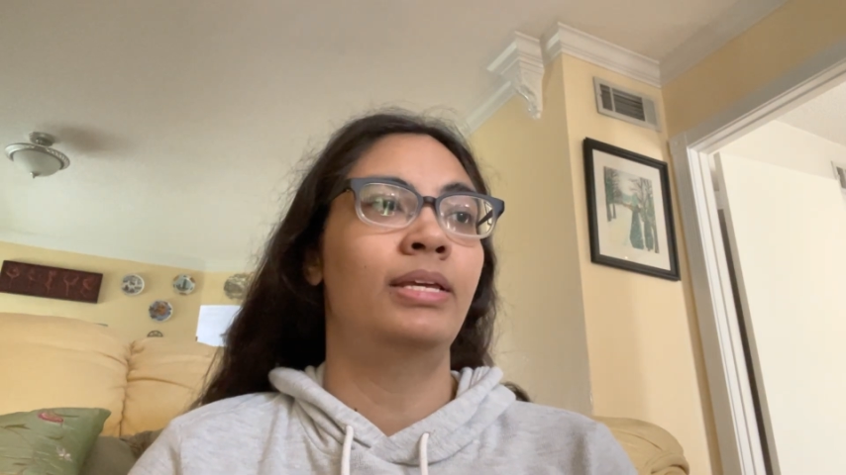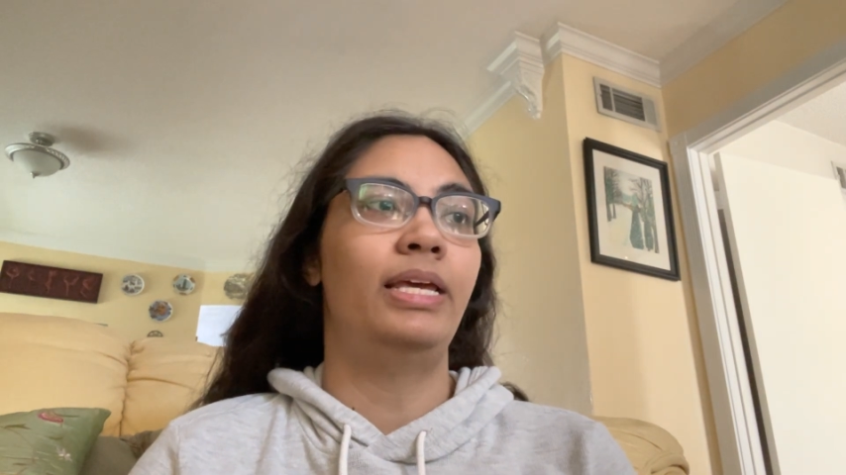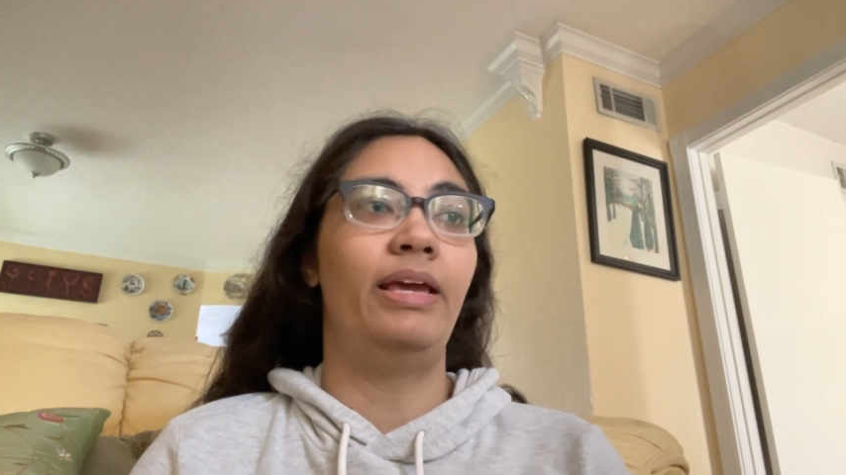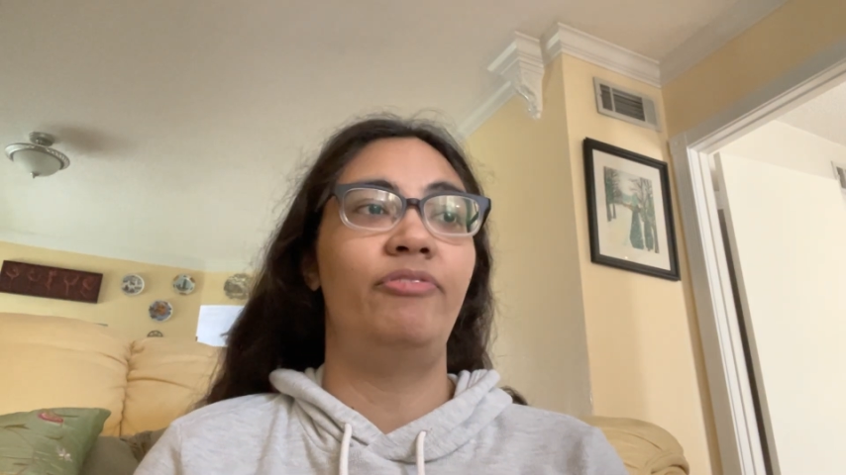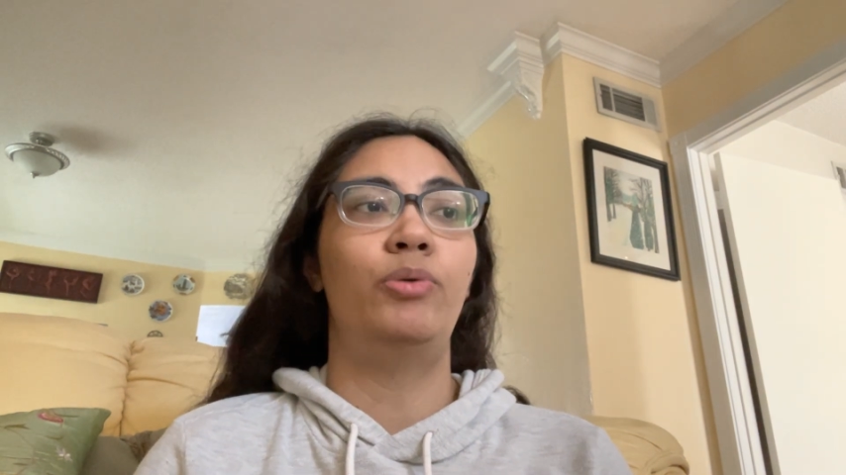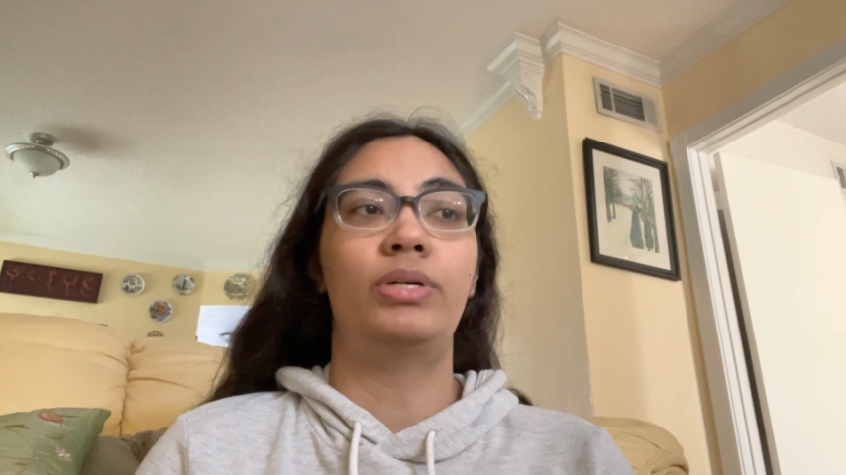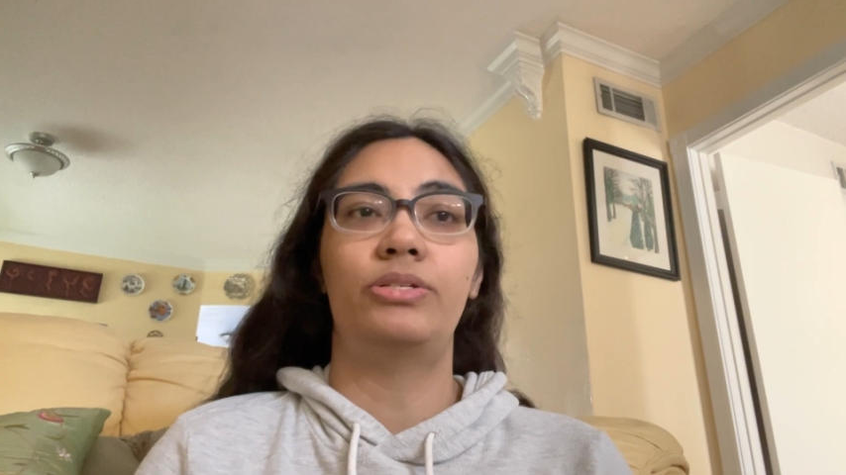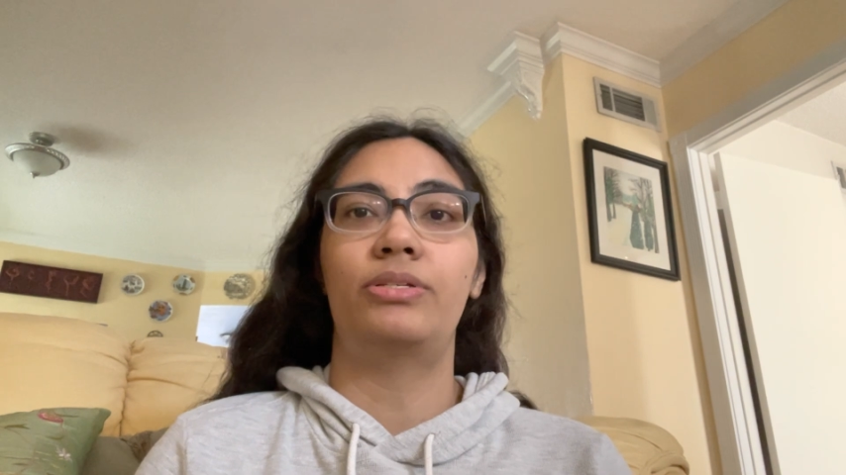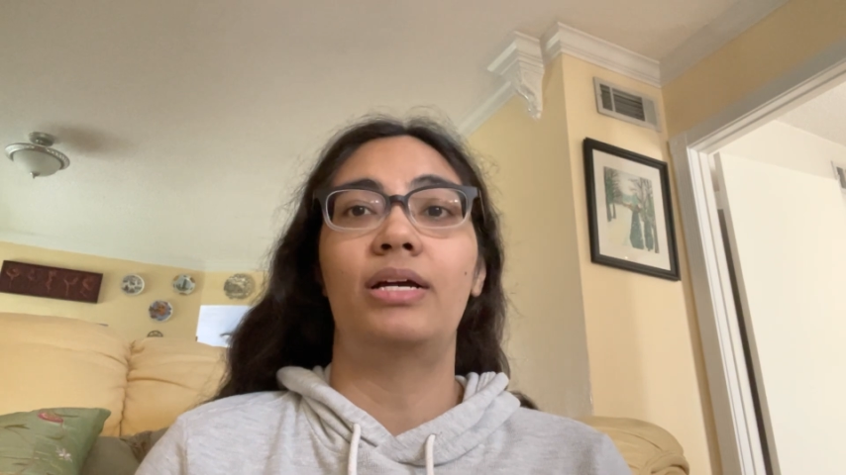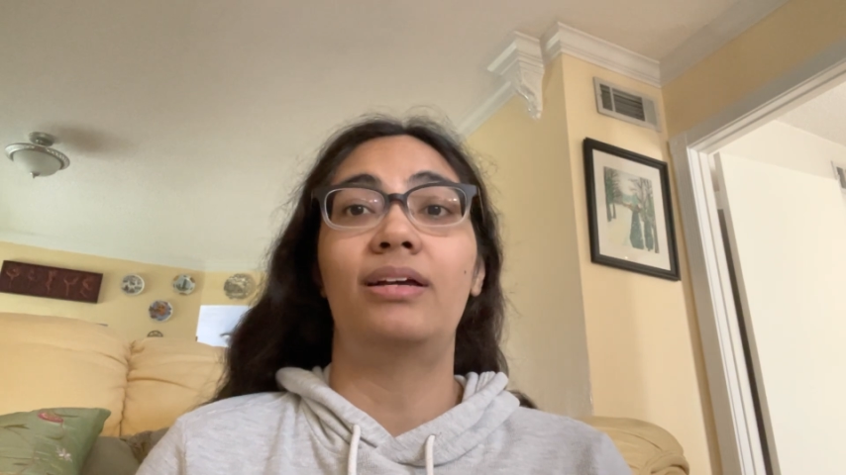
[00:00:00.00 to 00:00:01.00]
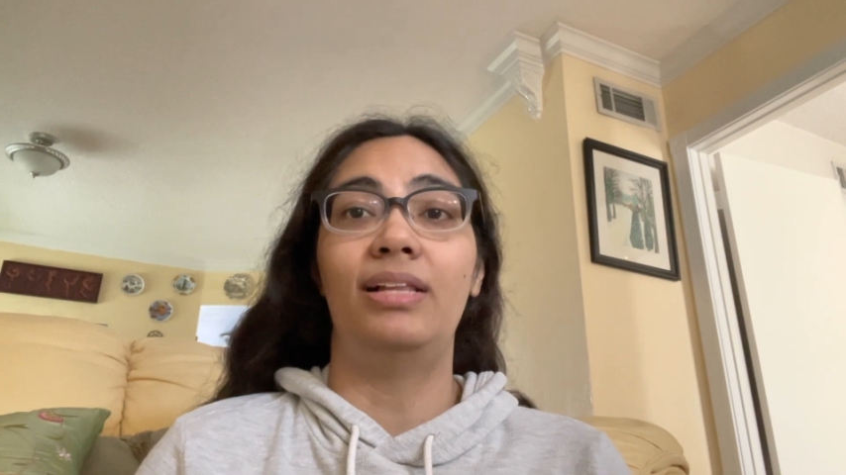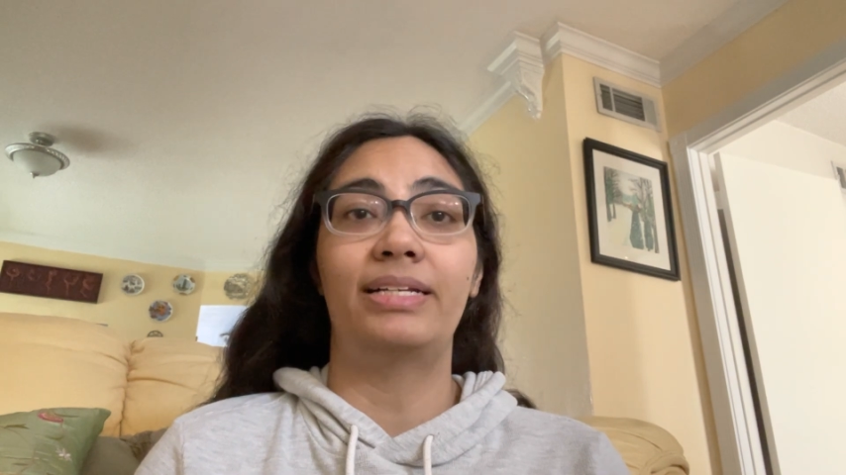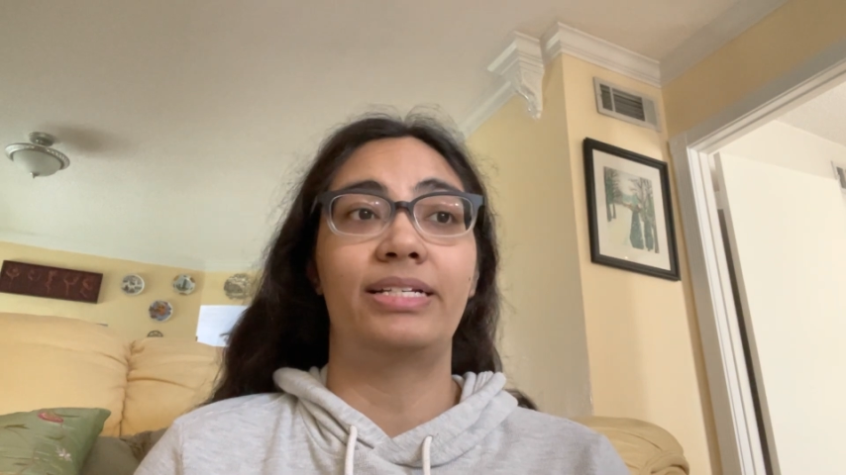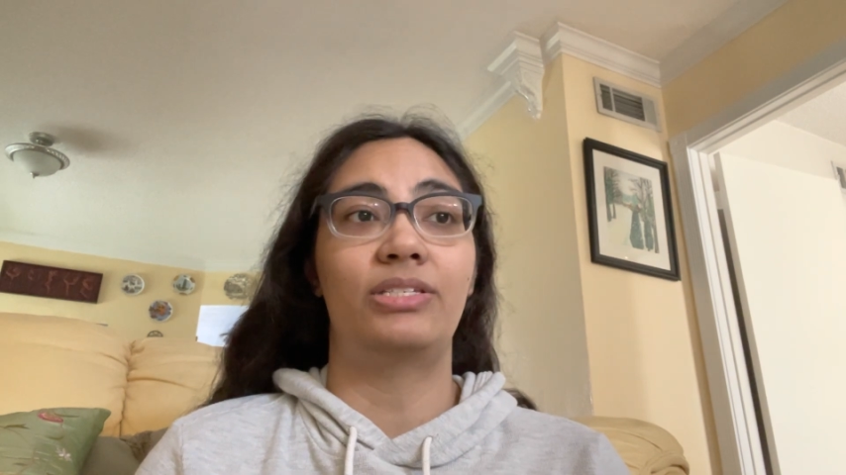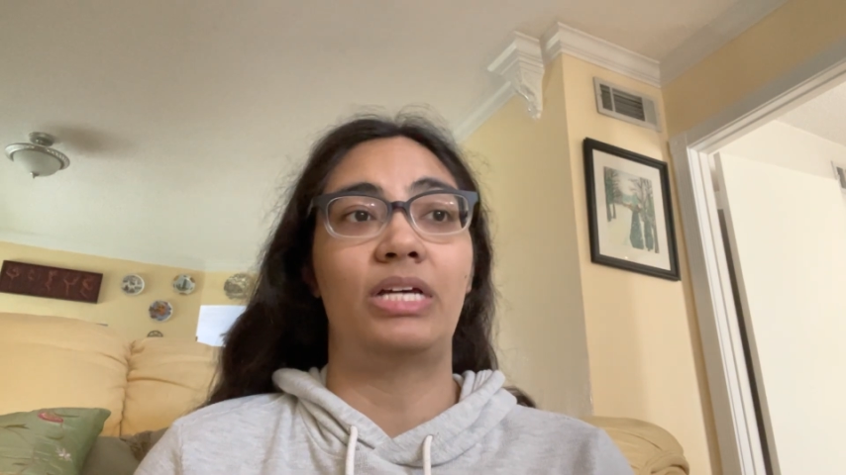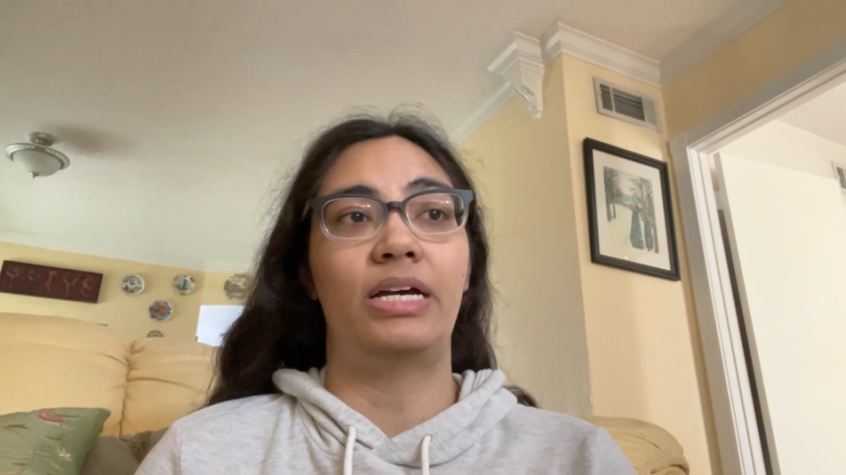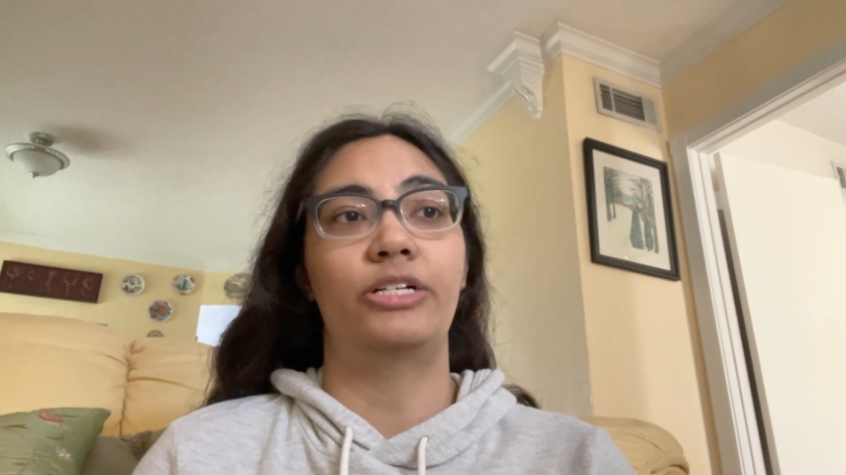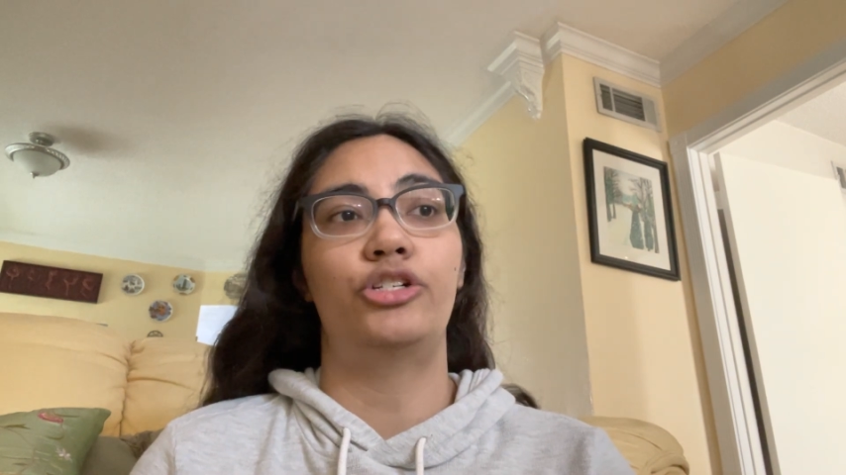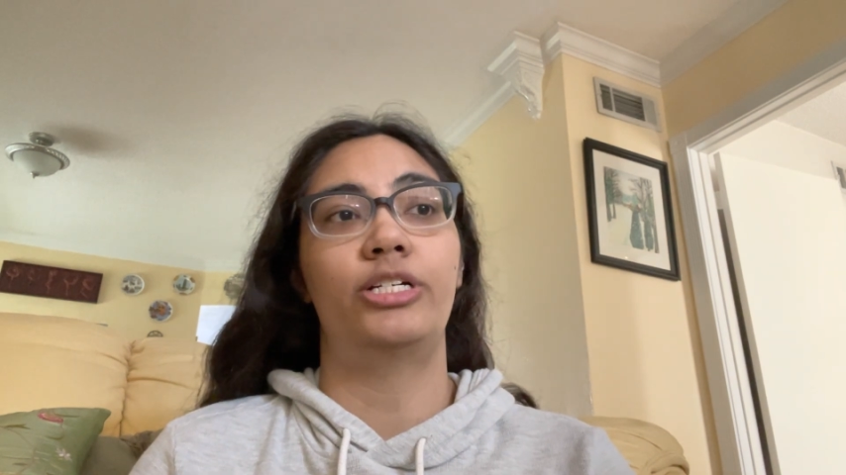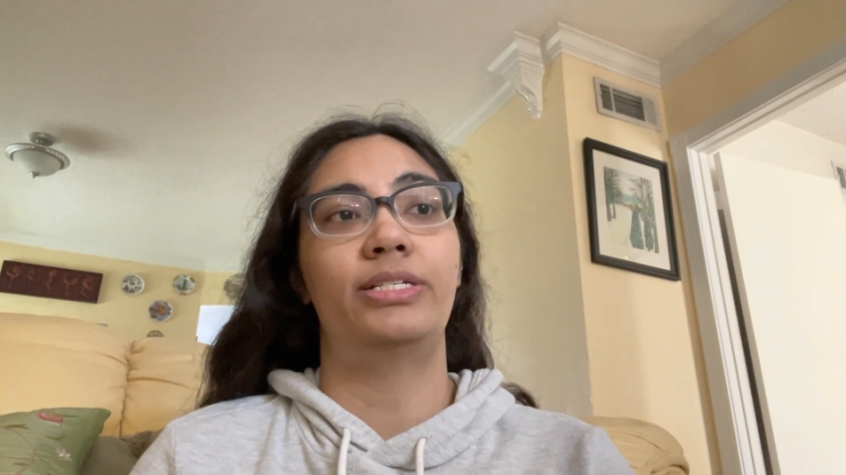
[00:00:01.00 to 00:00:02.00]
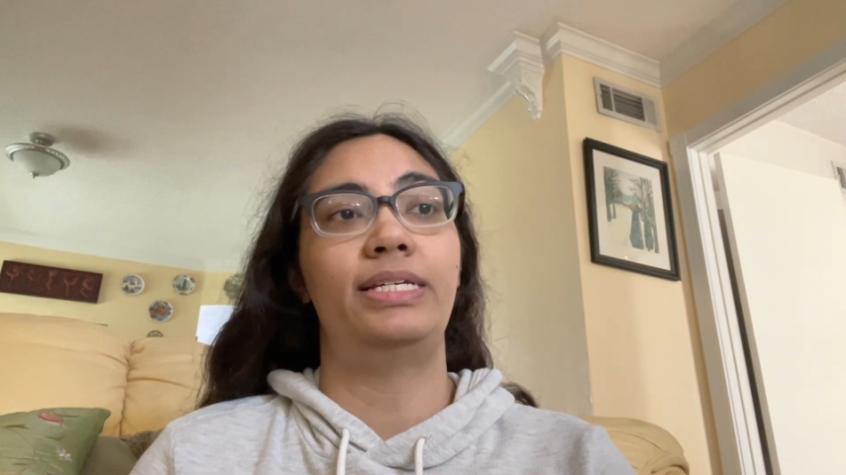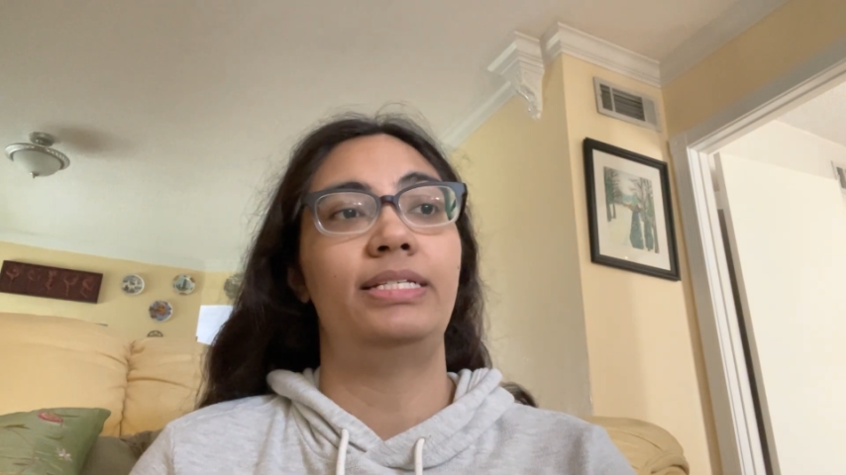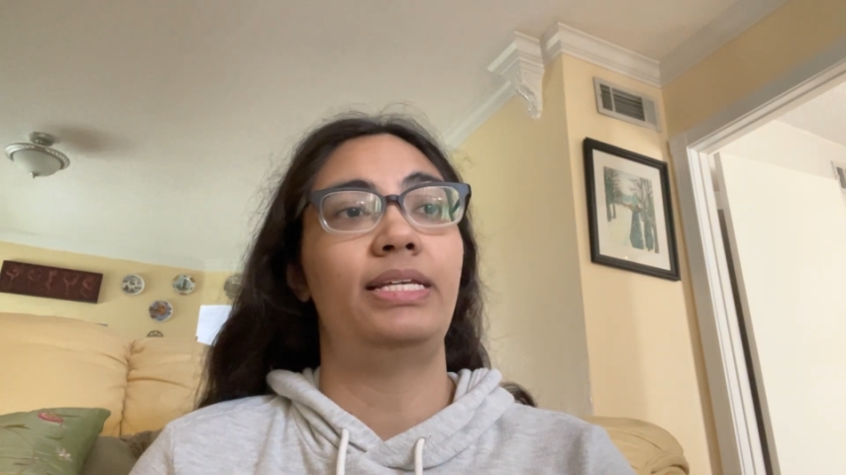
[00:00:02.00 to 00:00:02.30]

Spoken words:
If you want to start collecting soccer jerseys,